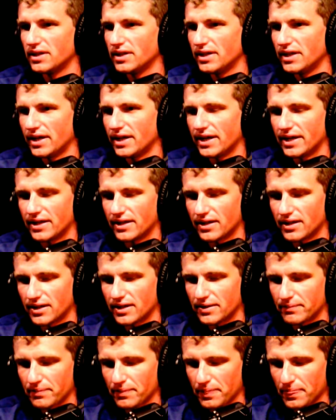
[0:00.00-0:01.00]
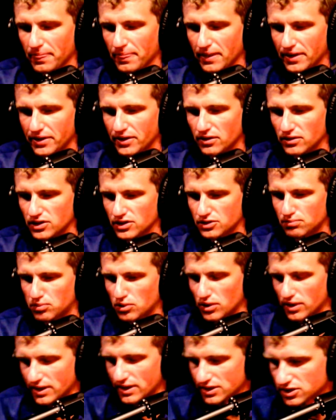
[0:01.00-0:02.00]
Okay. And you know, this
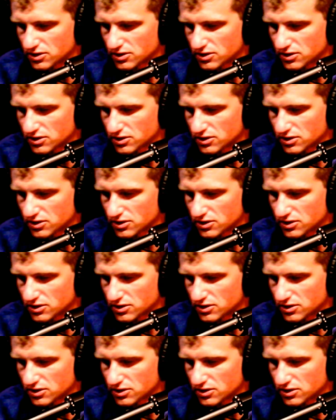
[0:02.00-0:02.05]
book,